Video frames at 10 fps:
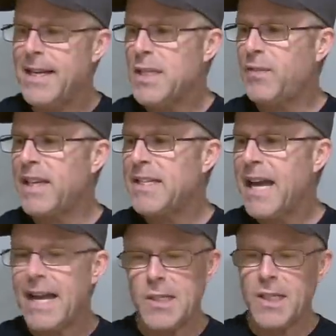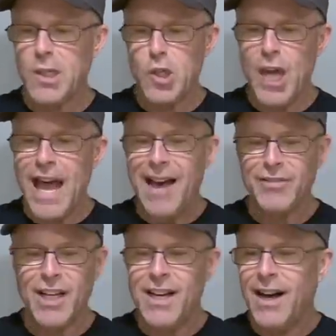It's a fantastic
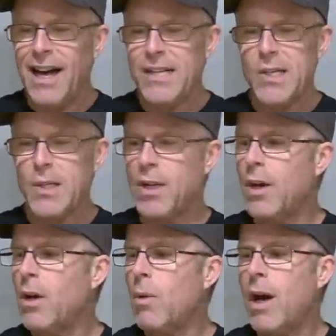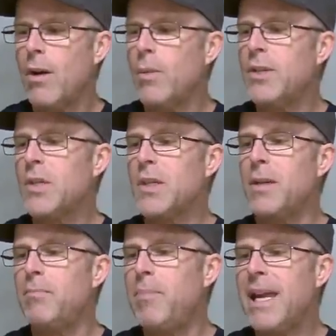shaft. I just go with just
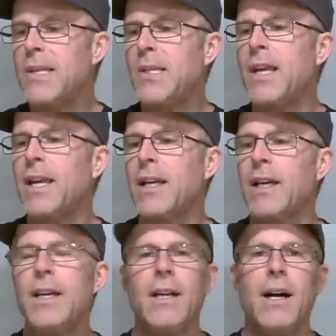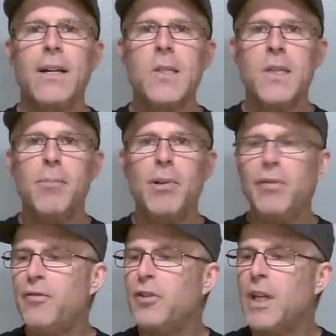the basic
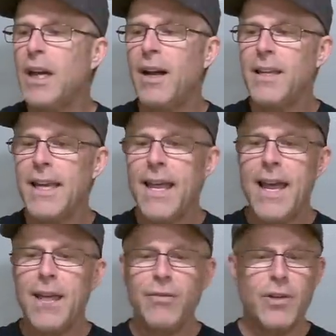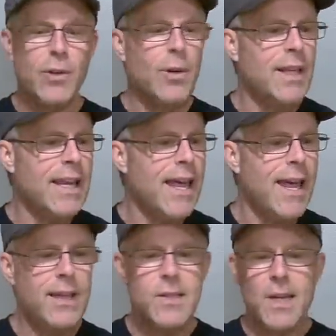simple footer on the
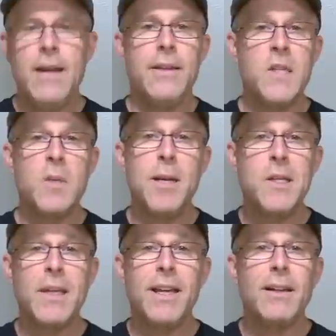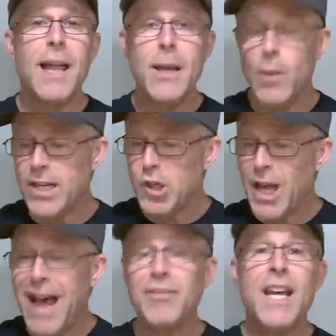end. This is basically a lightweight
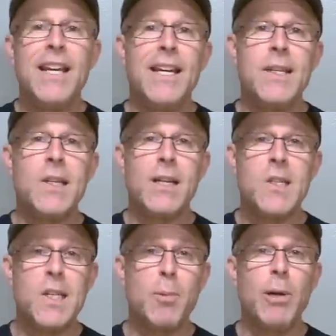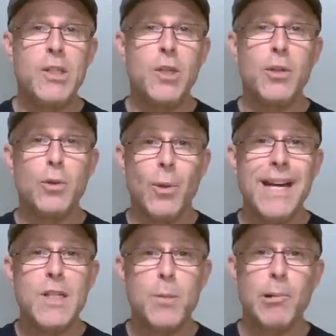shaft. It's 6.2
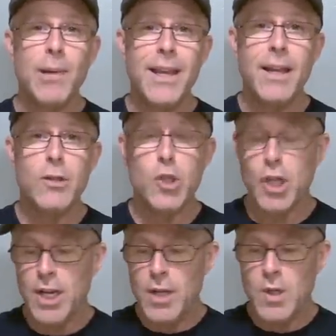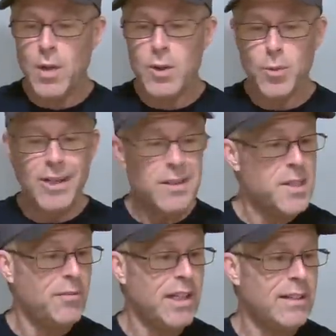grains per inch. So it's
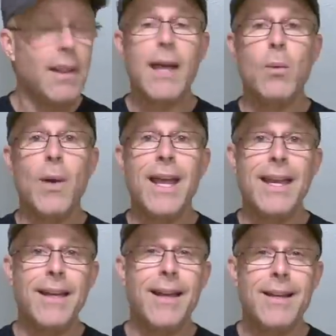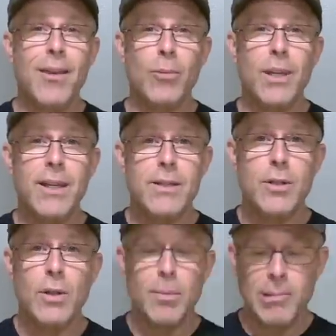relatively lightweight and yet really
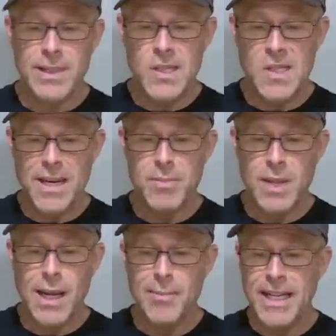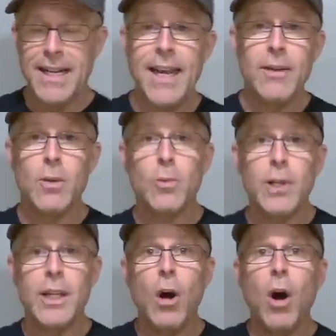durable at the same time. It can handle a
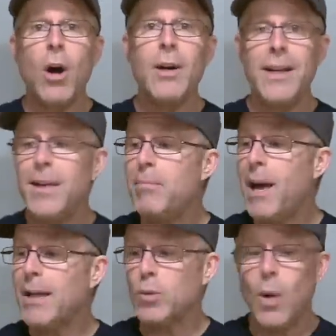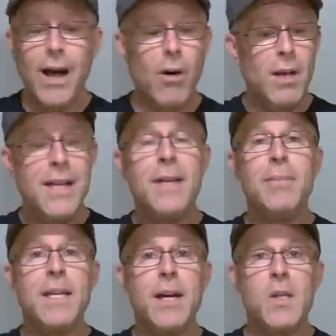really hard impact well
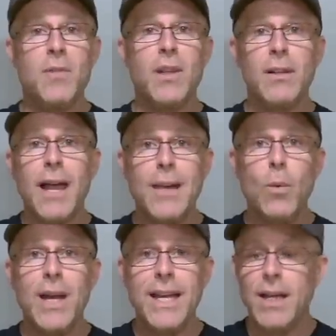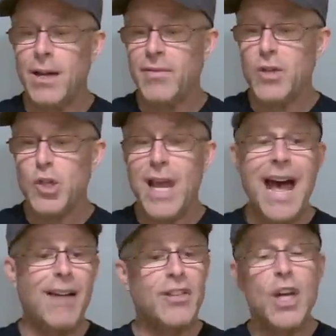because of the lightweight of the
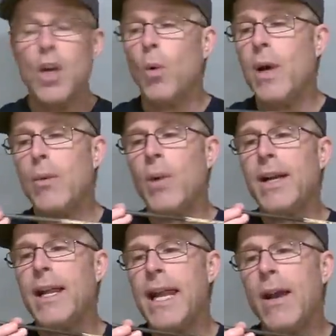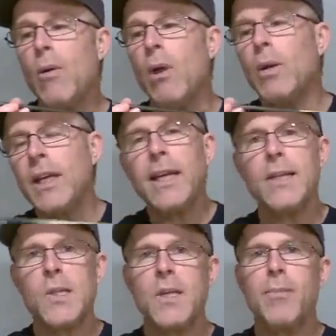shaft. When an arrow
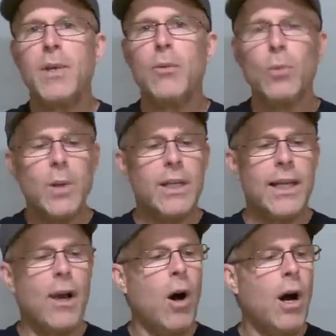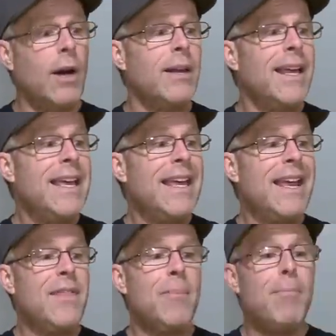hits something really hard
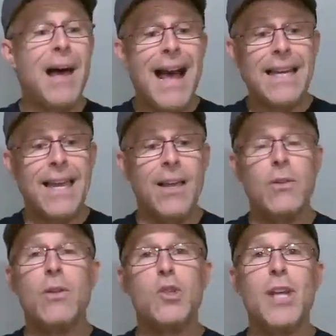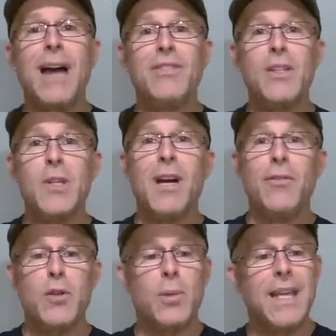and the back end or the shaft
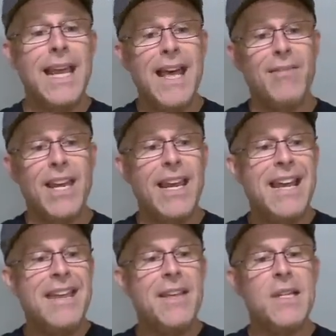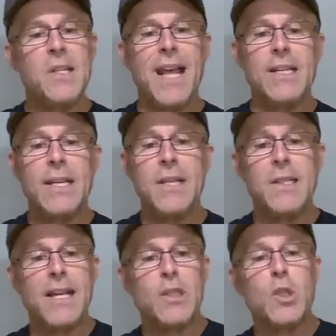itself is really heavy, it's
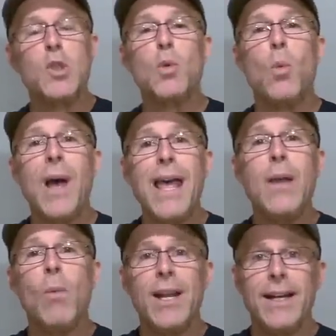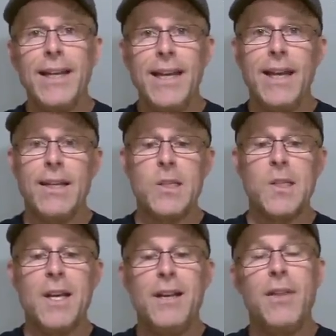that sway when it
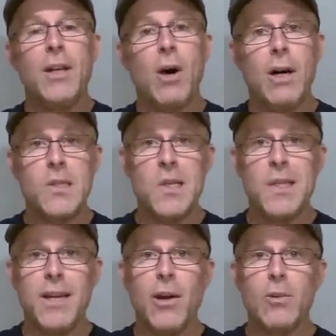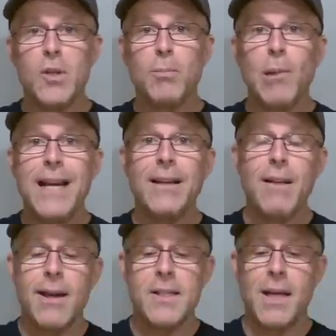hits that causes the arrow to break a
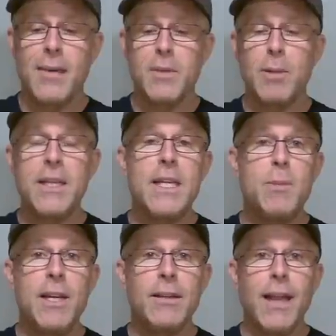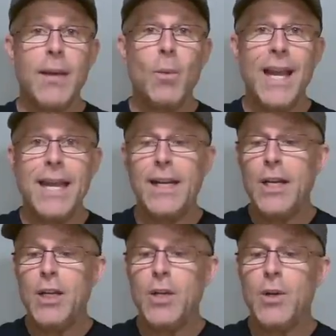lot of times. But these being lightweight,
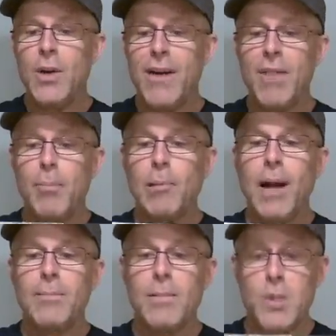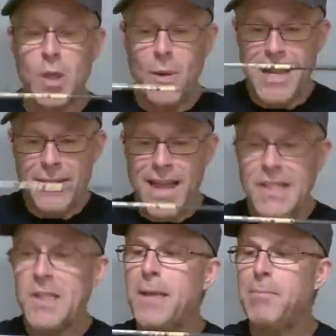you don't have that problem. So
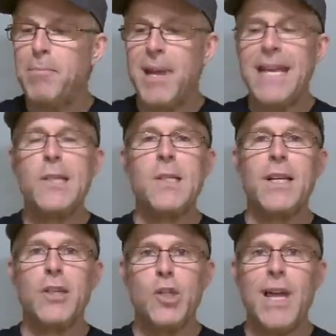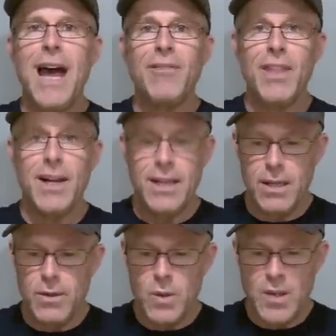that's the basic shaft that I
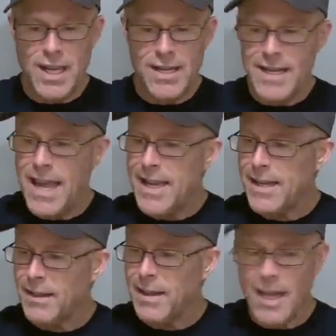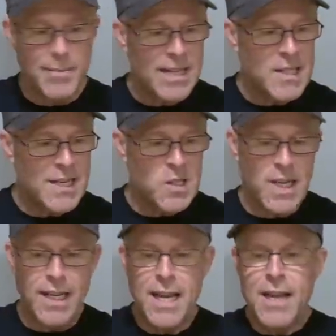use day to day in a lot of my
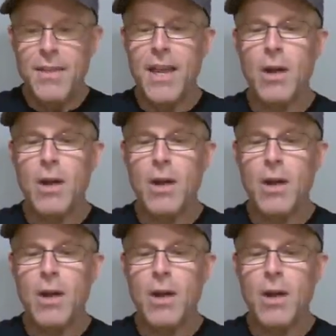testing. They